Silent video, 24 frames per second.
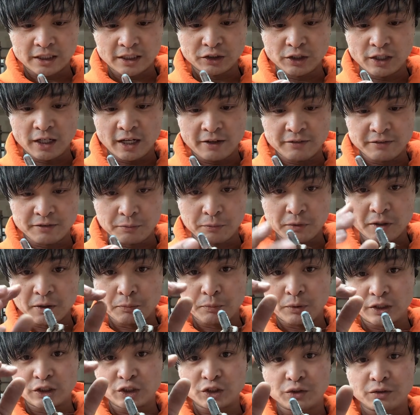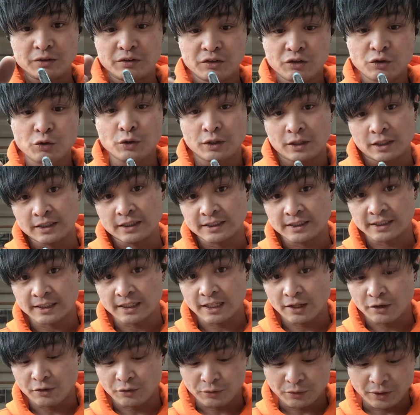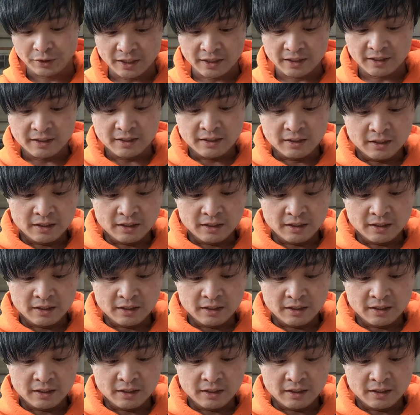actually has some compression to it because it's leather, right?